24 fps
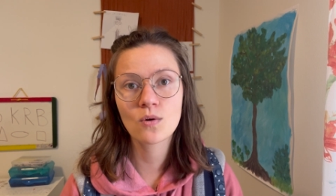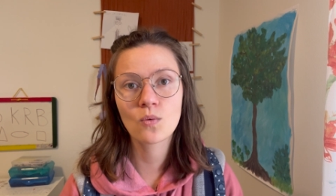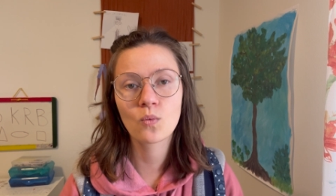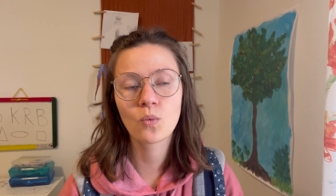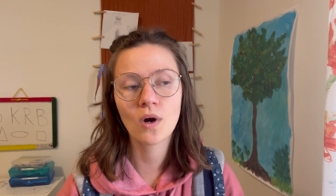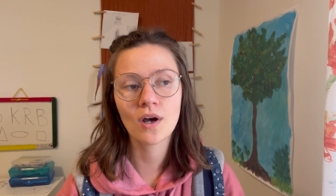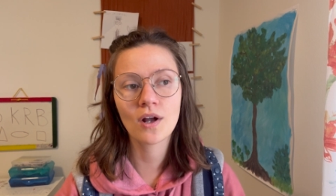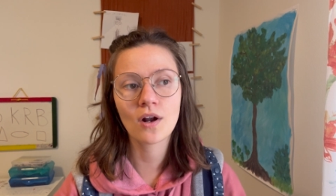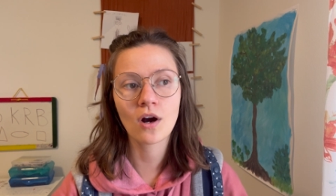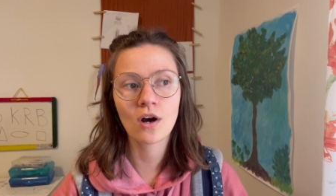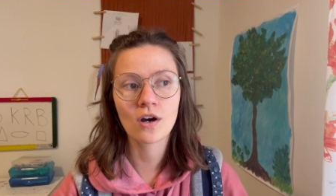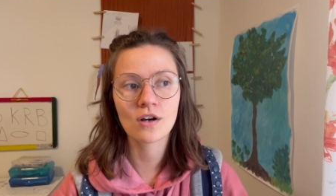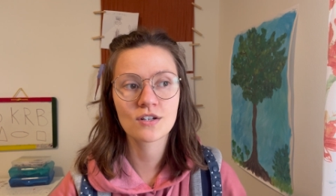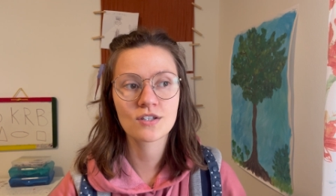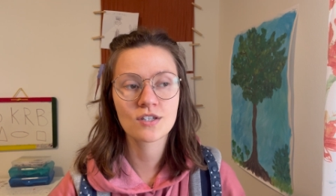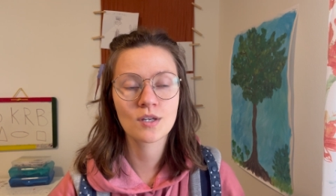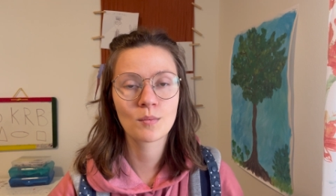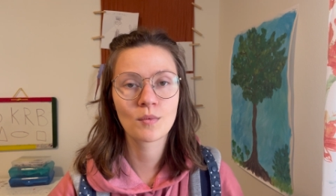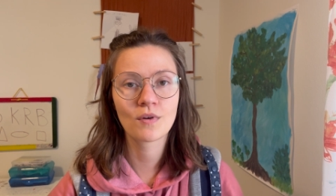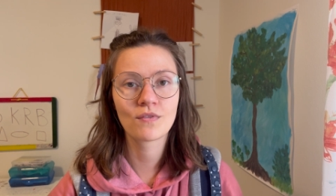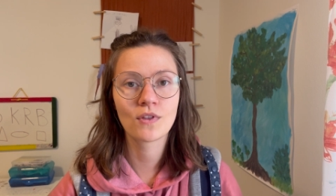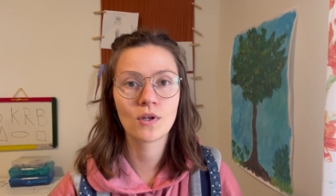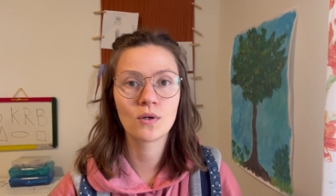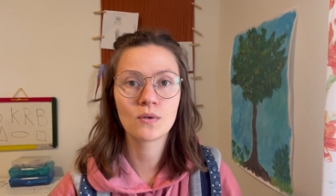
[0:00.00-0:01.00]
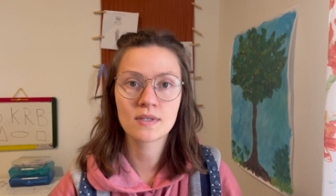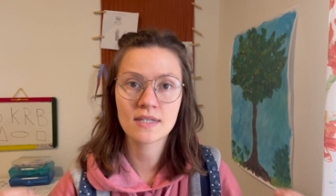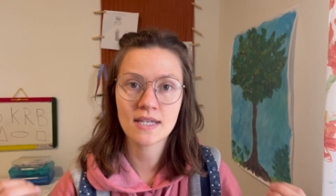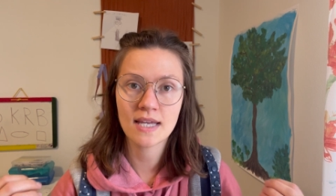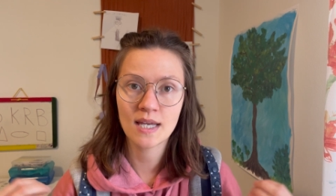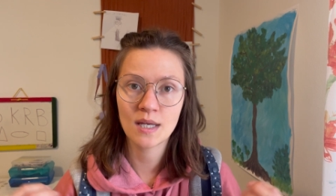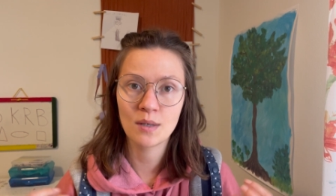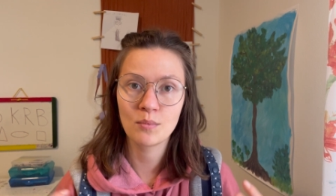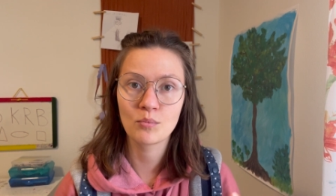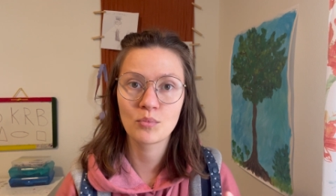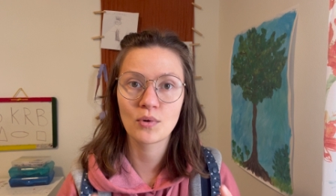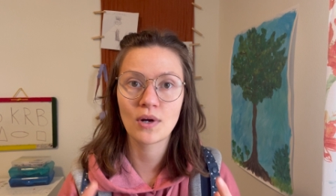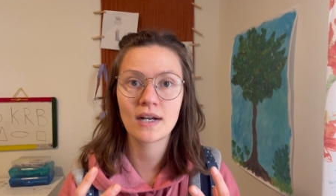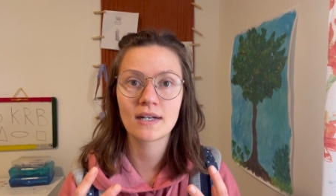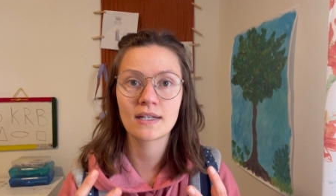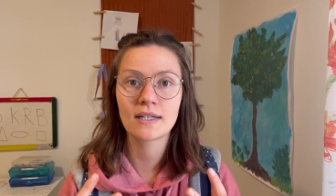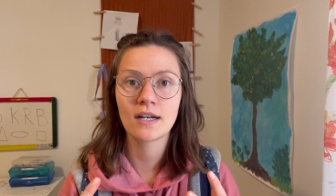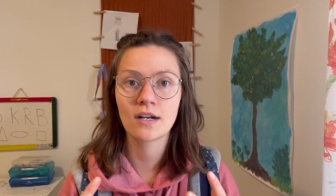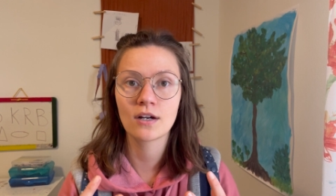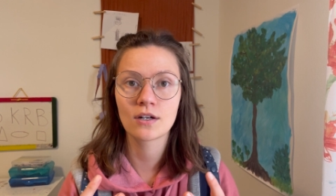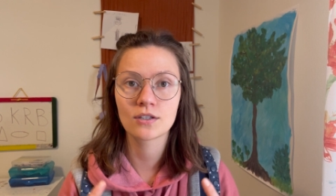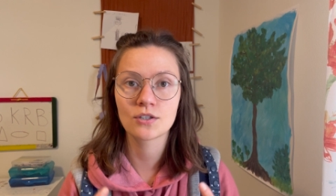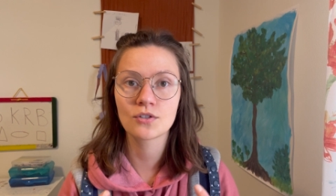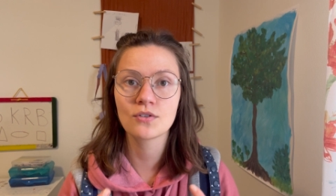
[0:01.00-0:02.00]
What are some of those inbred
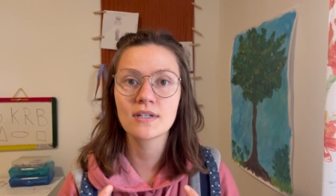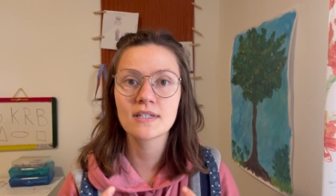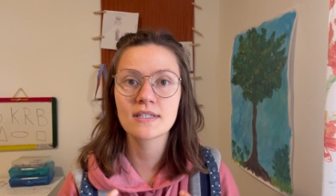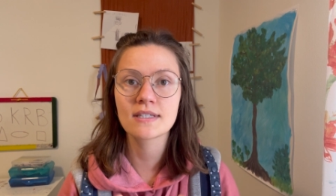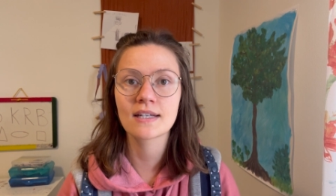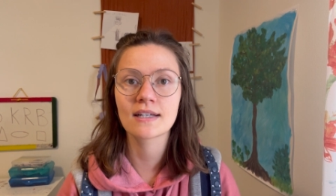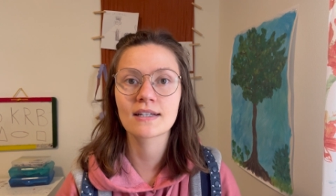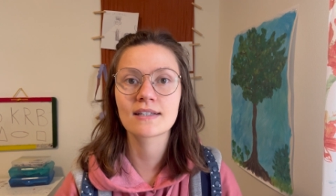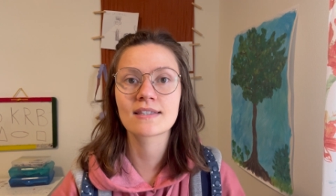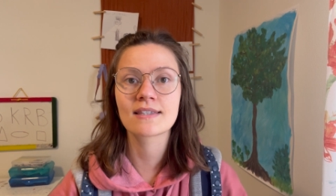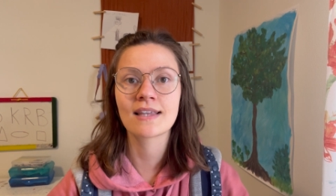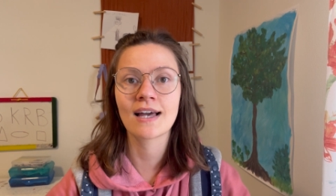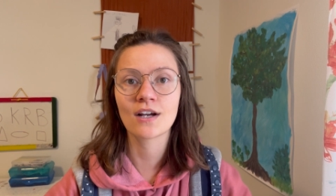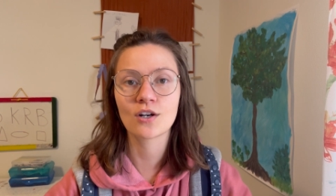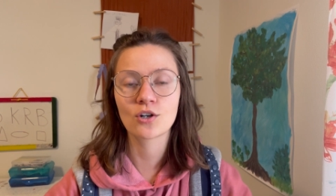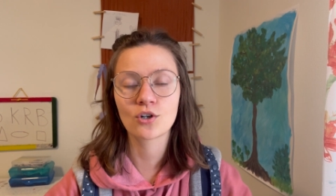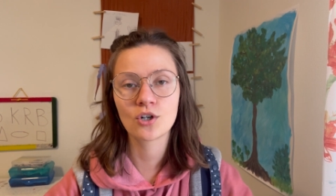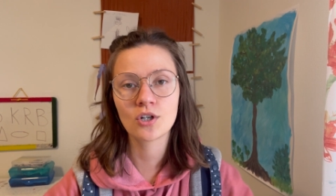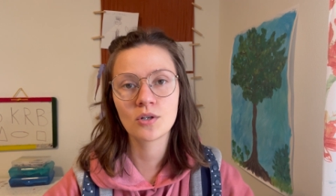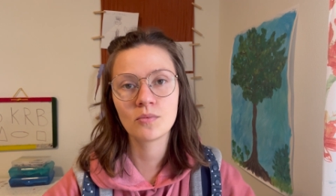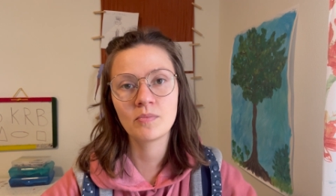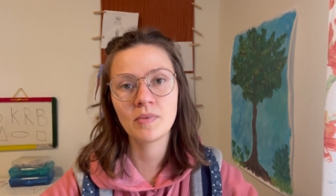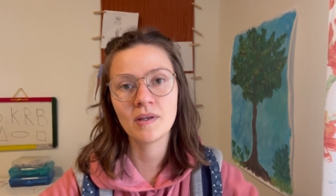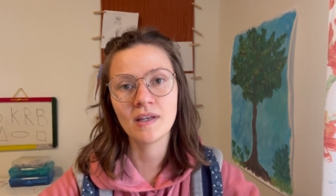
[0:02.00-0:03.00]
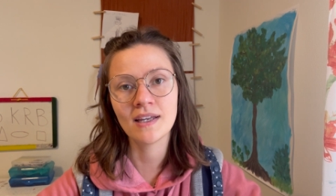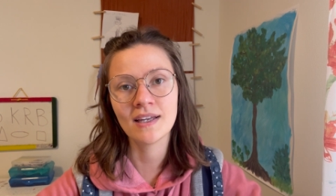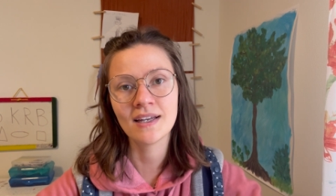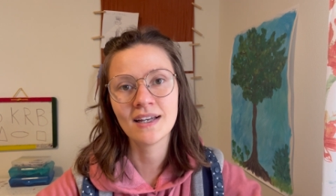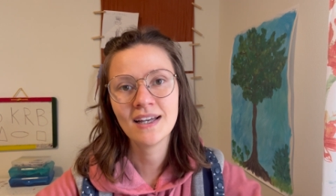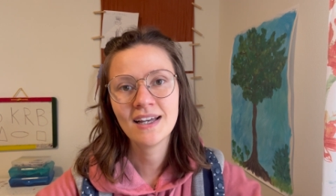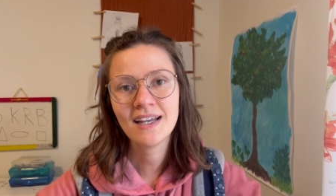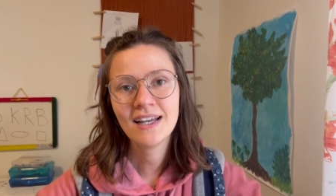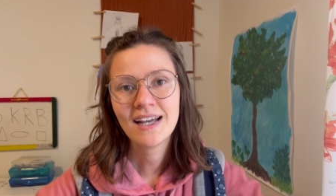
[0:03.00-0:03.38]
characteristics that could be